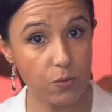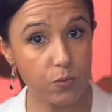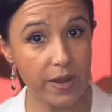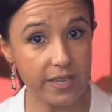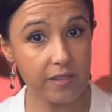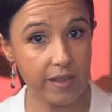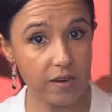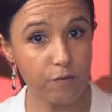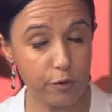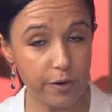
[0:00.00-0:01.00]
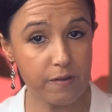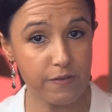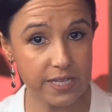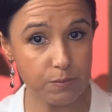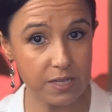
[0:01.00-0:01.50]
regulated foreign
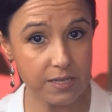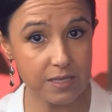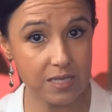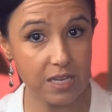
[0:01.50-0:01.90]
investments